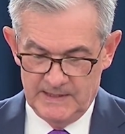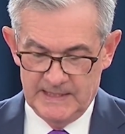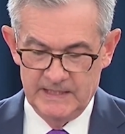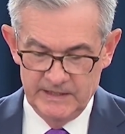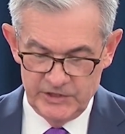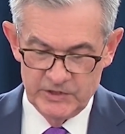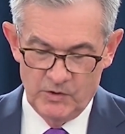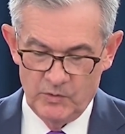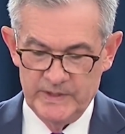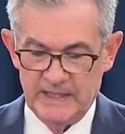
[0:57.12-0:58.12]
In addition to
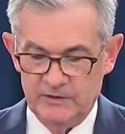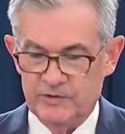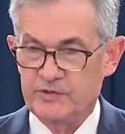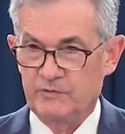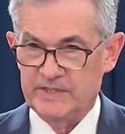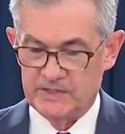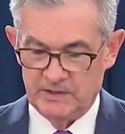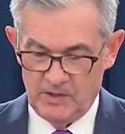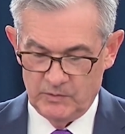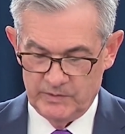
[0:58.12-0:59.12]
holding interest rates
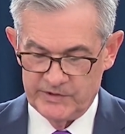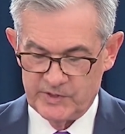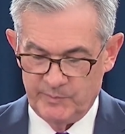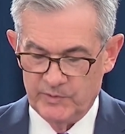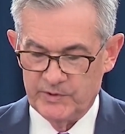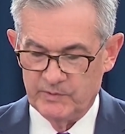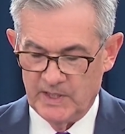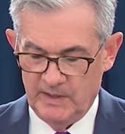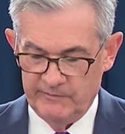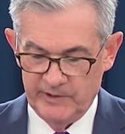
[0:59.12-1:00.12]
low to support the
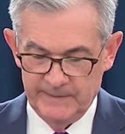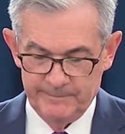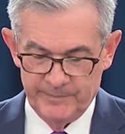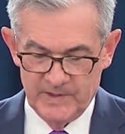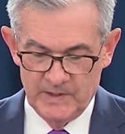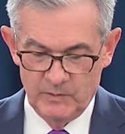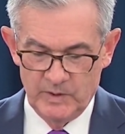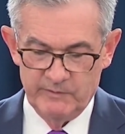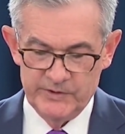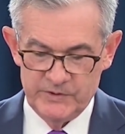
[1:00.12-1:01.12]
recovery, we
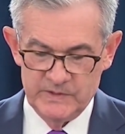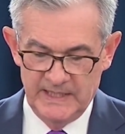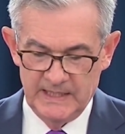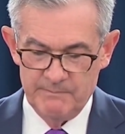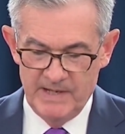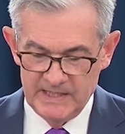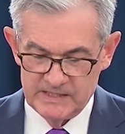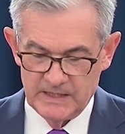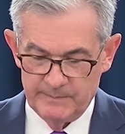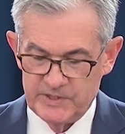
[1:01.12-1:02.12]
have also taken many
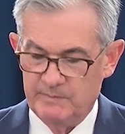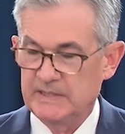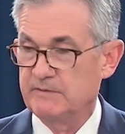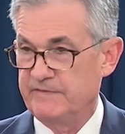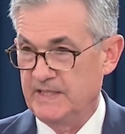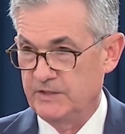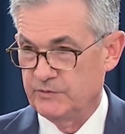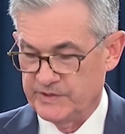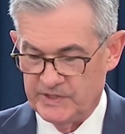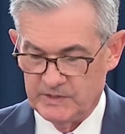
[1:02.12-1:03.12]
steps to make the
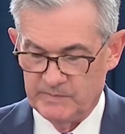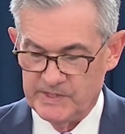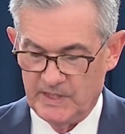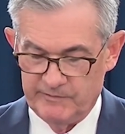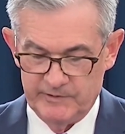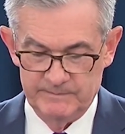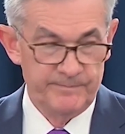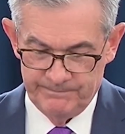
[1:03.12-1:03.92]
financial system safer.